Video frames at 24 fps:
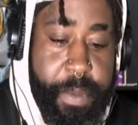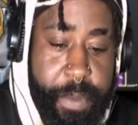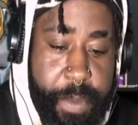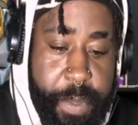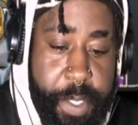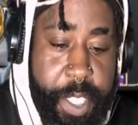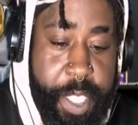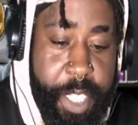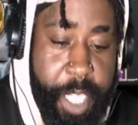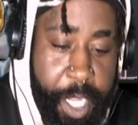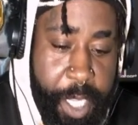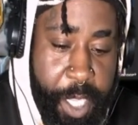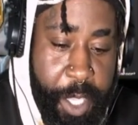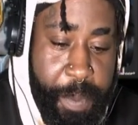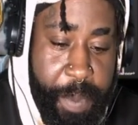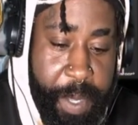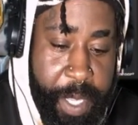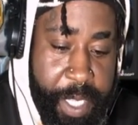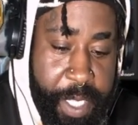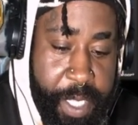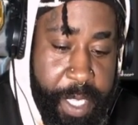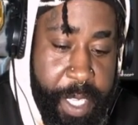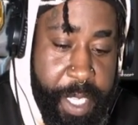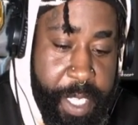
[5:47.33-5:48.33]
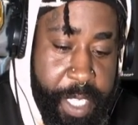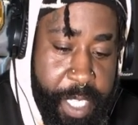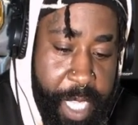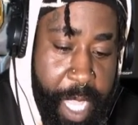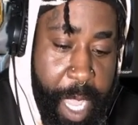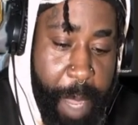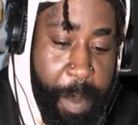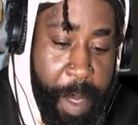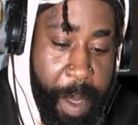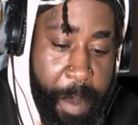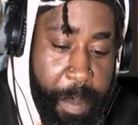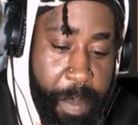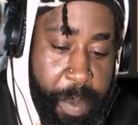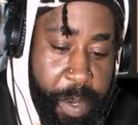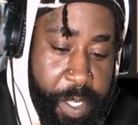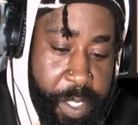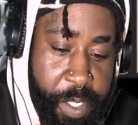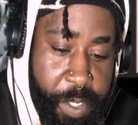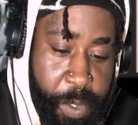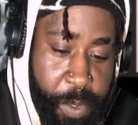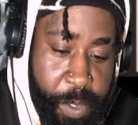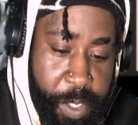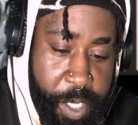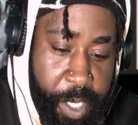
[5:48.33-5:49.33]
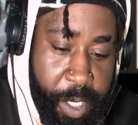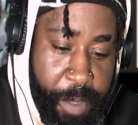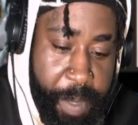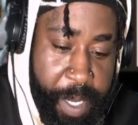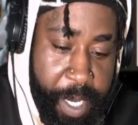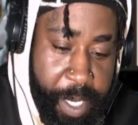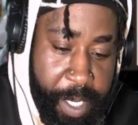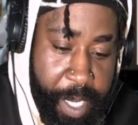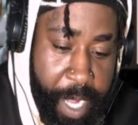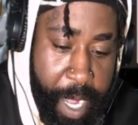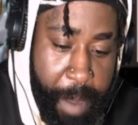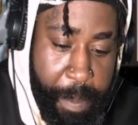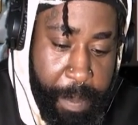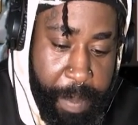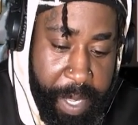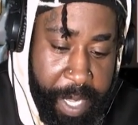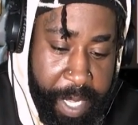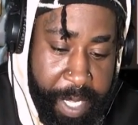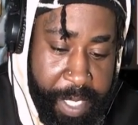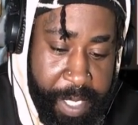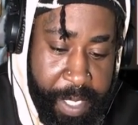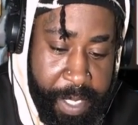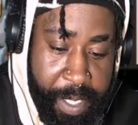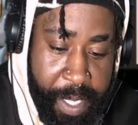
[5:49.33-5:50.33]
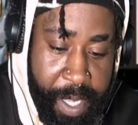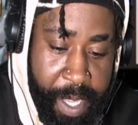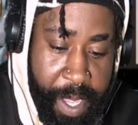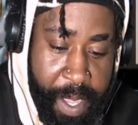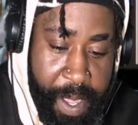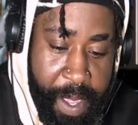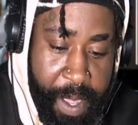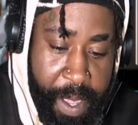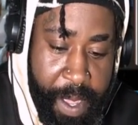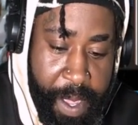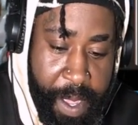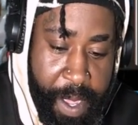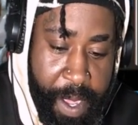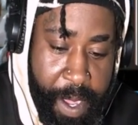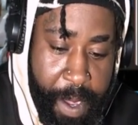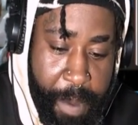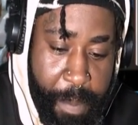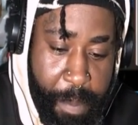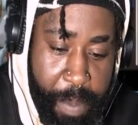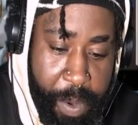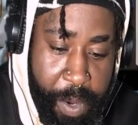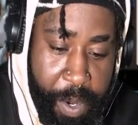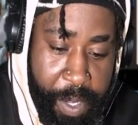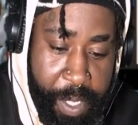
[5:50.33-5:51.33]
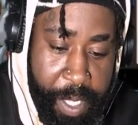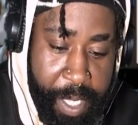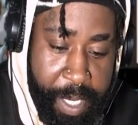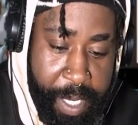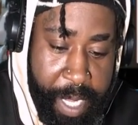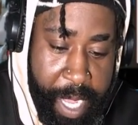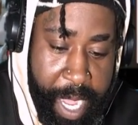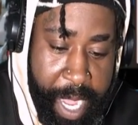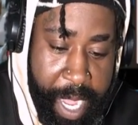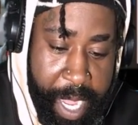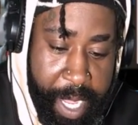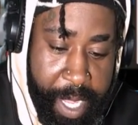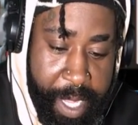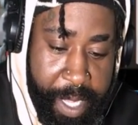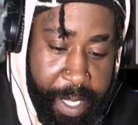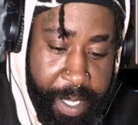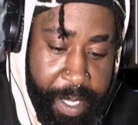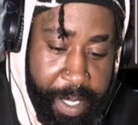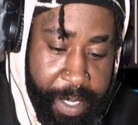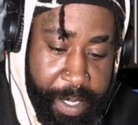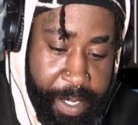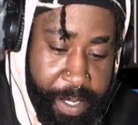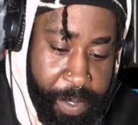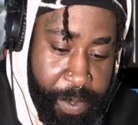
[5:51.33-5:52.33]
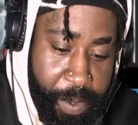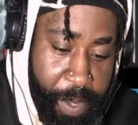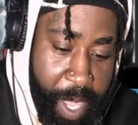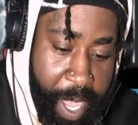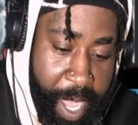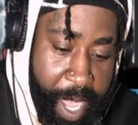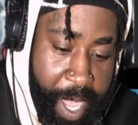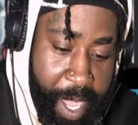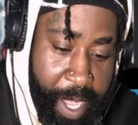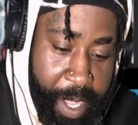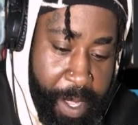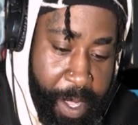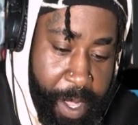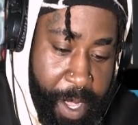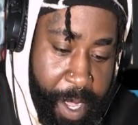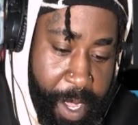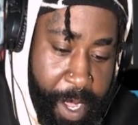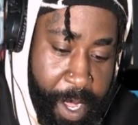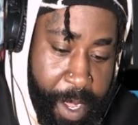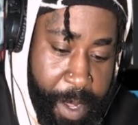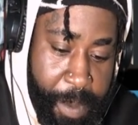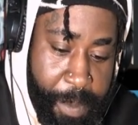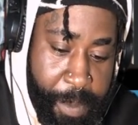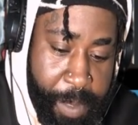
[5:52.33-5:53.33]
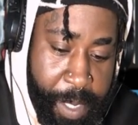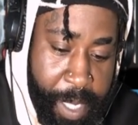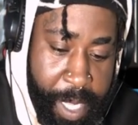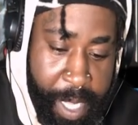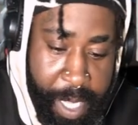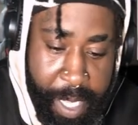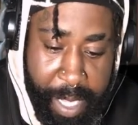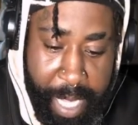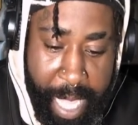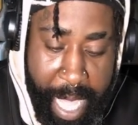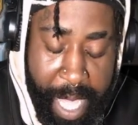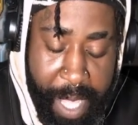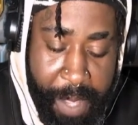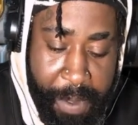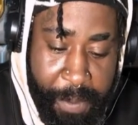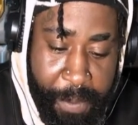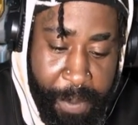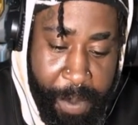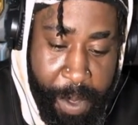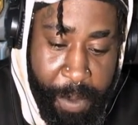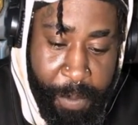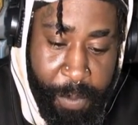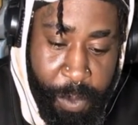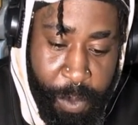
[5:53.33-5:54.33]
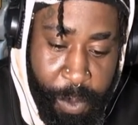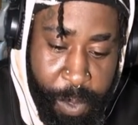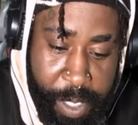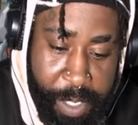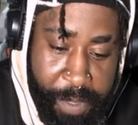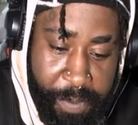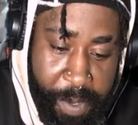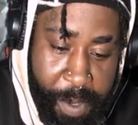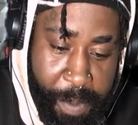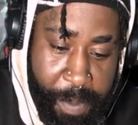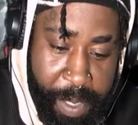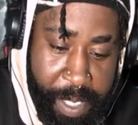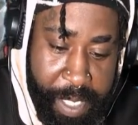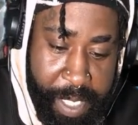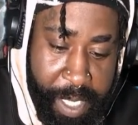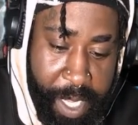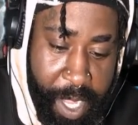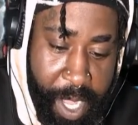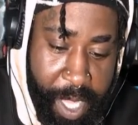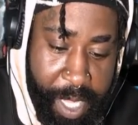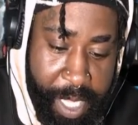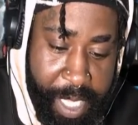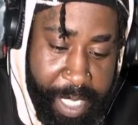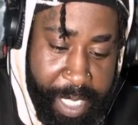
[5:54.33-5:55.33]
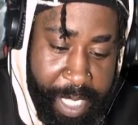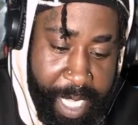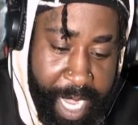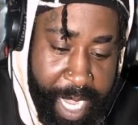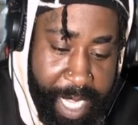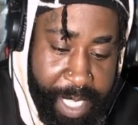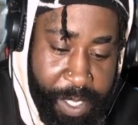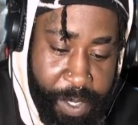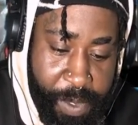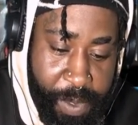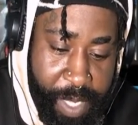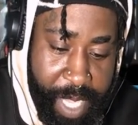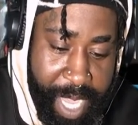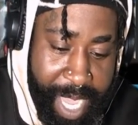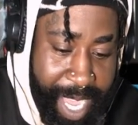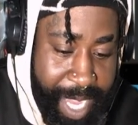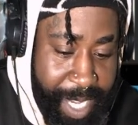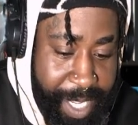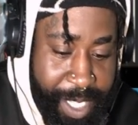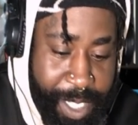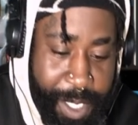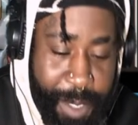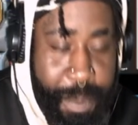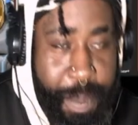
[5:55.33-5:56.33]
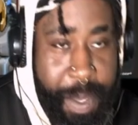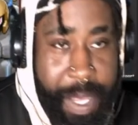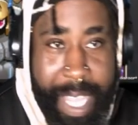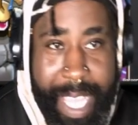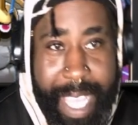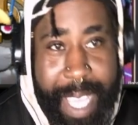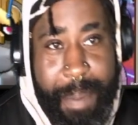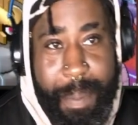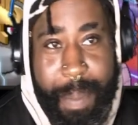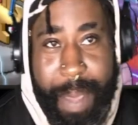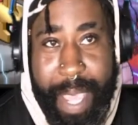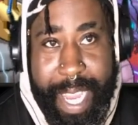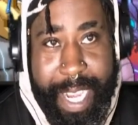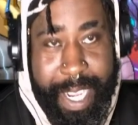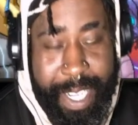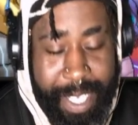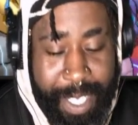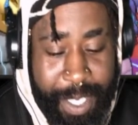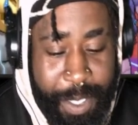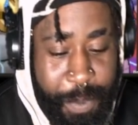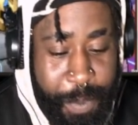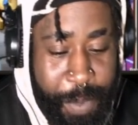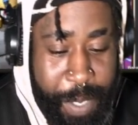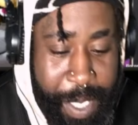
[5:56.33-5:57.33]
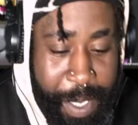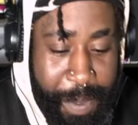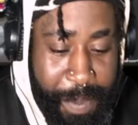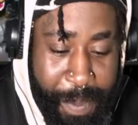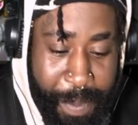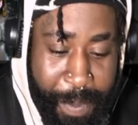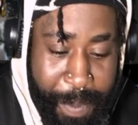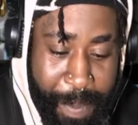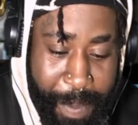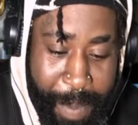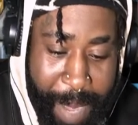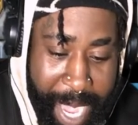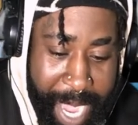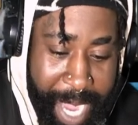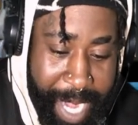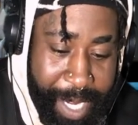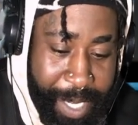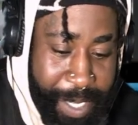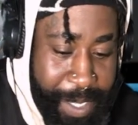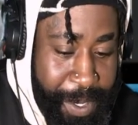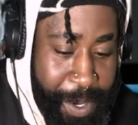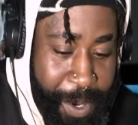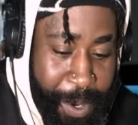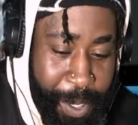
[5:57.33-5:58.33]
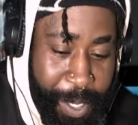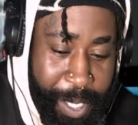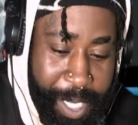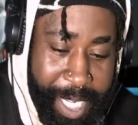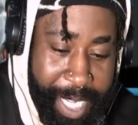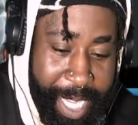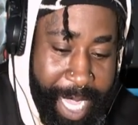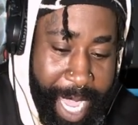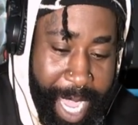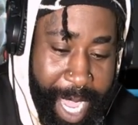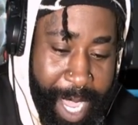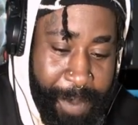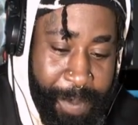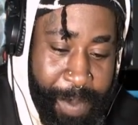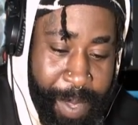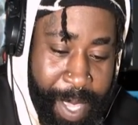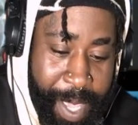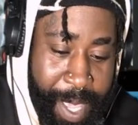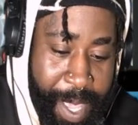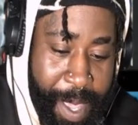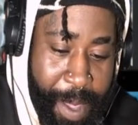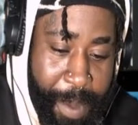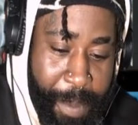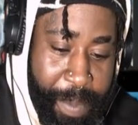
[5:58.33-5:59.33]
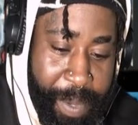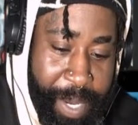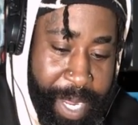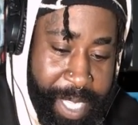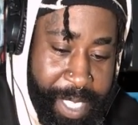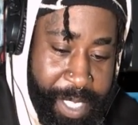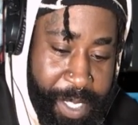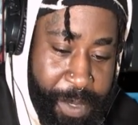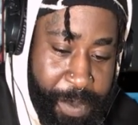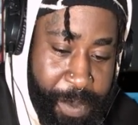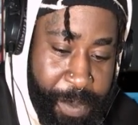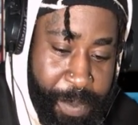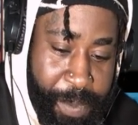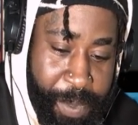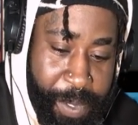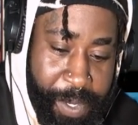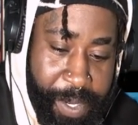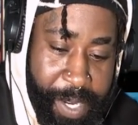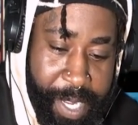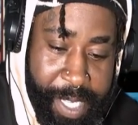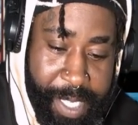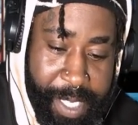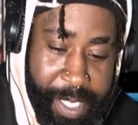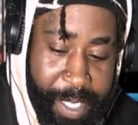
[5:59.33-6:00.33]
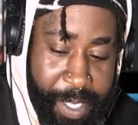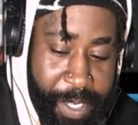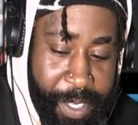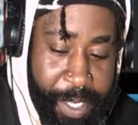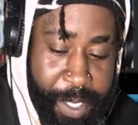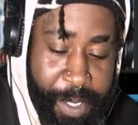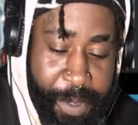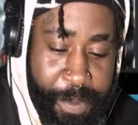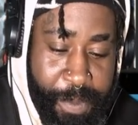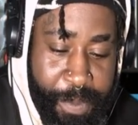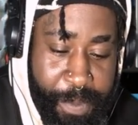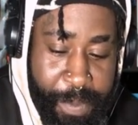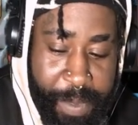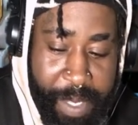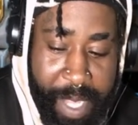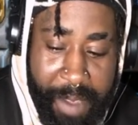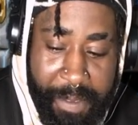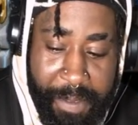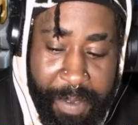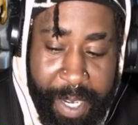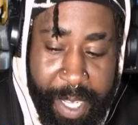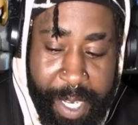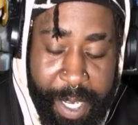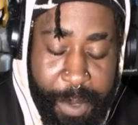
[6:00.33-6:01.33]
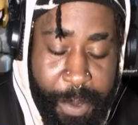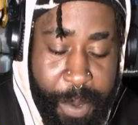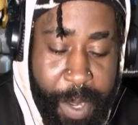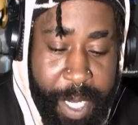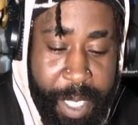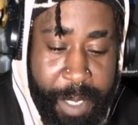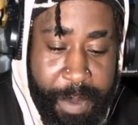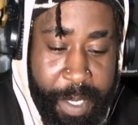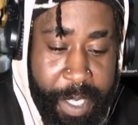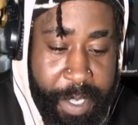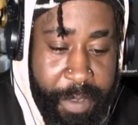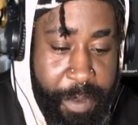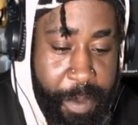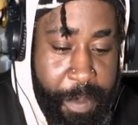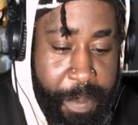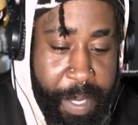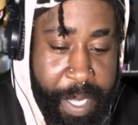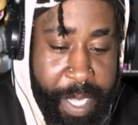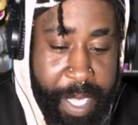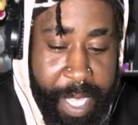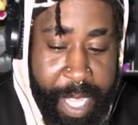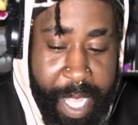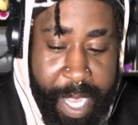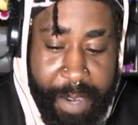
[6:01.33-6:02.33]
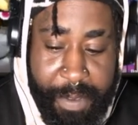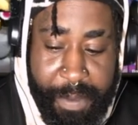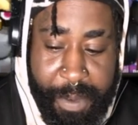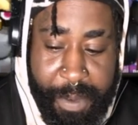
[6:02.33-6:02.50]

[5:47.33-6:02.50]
Succubus, Slime Empress. Those are going to be your top picks. Pearl and Egg is okay. Now, of course, if you're missing all these guys, you can just play a pet. It doesn't really matter early game. But as you progress, you're going to definitely want, especially if you're playing a lot of